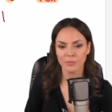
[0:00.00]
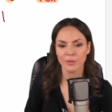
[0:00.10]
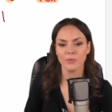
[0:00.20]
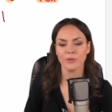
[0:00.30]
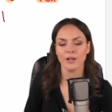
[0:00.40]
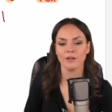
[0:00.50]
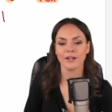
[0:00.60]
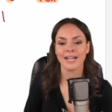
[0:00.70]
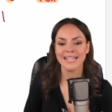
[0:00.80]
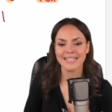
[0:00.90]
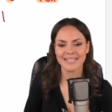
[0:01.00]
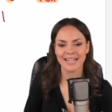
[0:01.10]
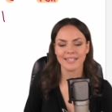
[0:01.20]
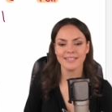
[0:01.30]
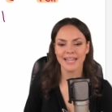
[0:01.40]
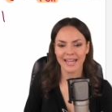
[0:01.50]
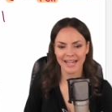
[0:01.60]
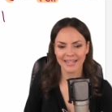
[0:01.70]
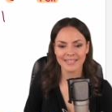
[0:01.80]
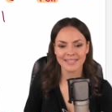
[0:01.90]
we put our second
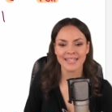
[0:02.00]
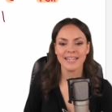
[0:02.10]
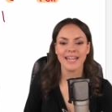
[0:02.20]
x,